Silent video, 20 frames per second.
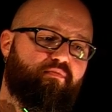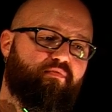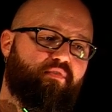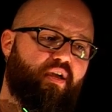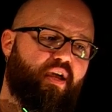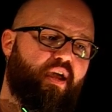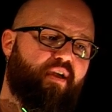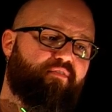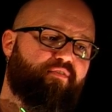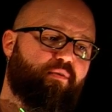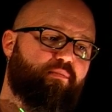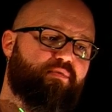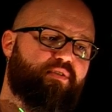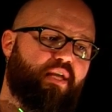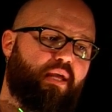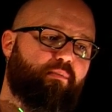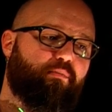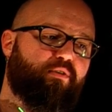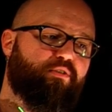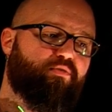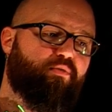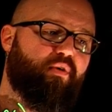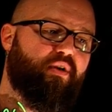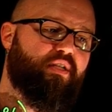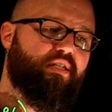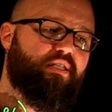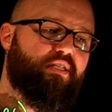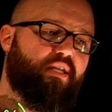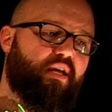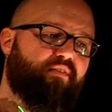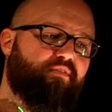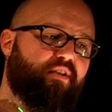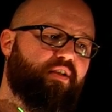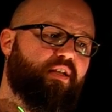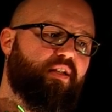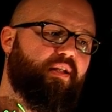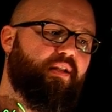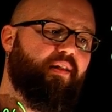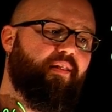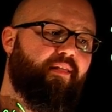Okay, from table 27.
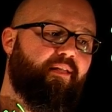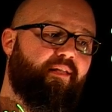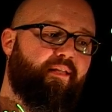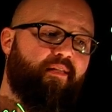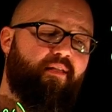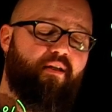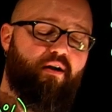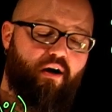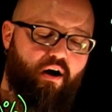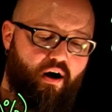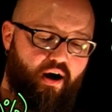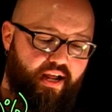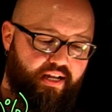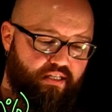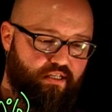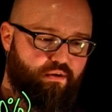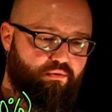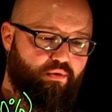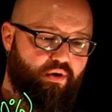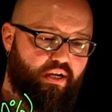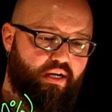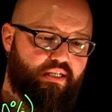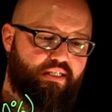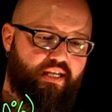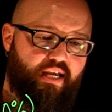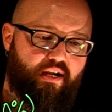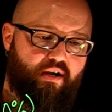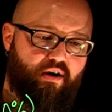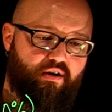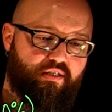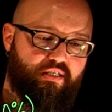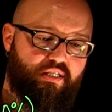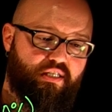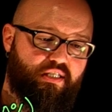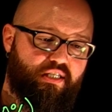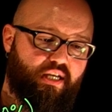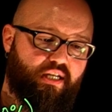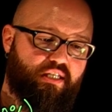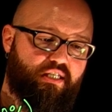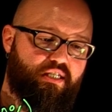All right, we're going to take our
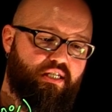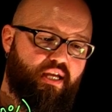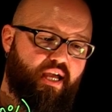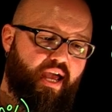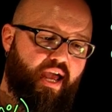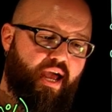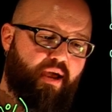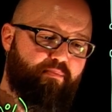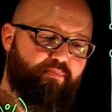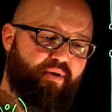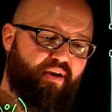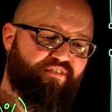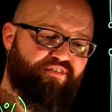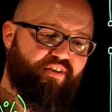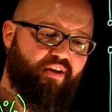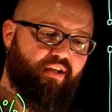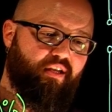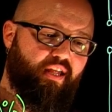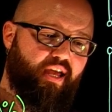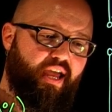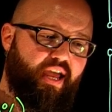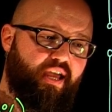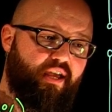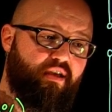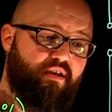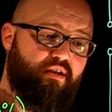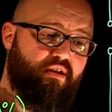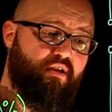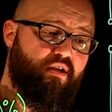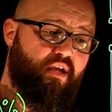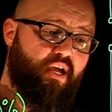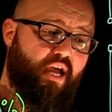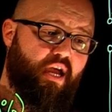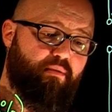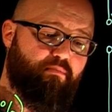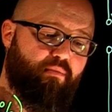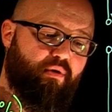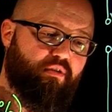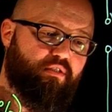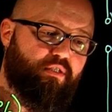60 amp FLA
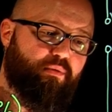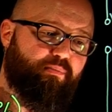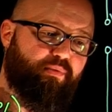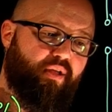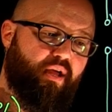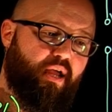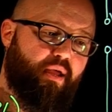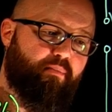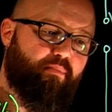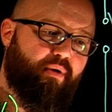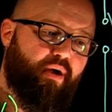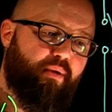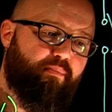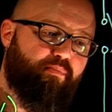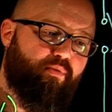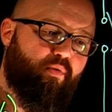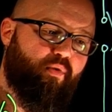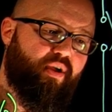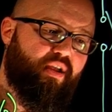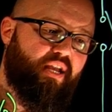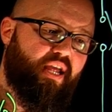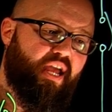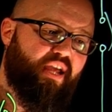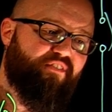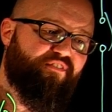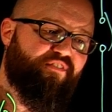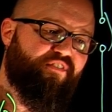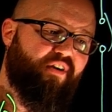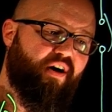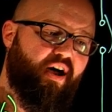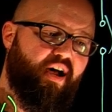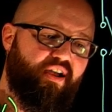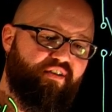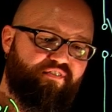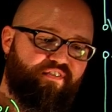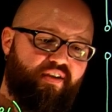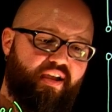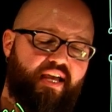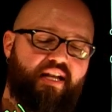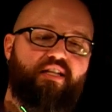and multiply it by 0.85,
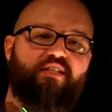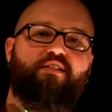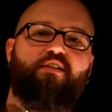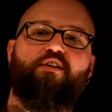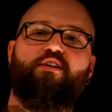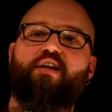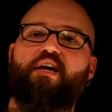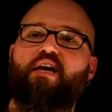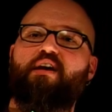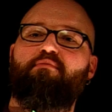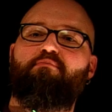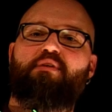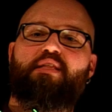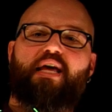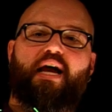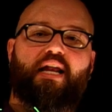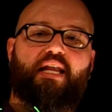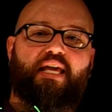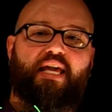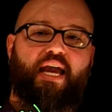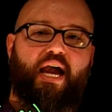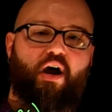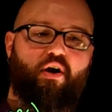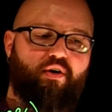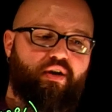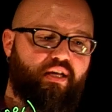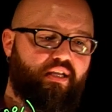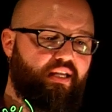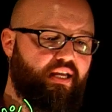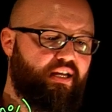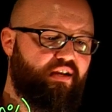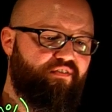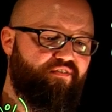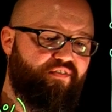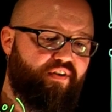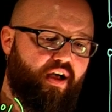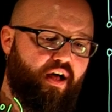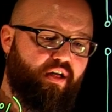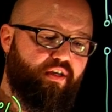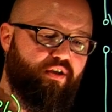and it's going to give me that calculated
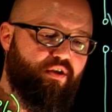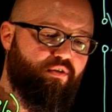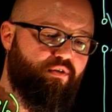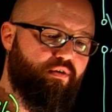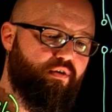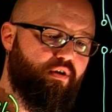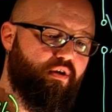value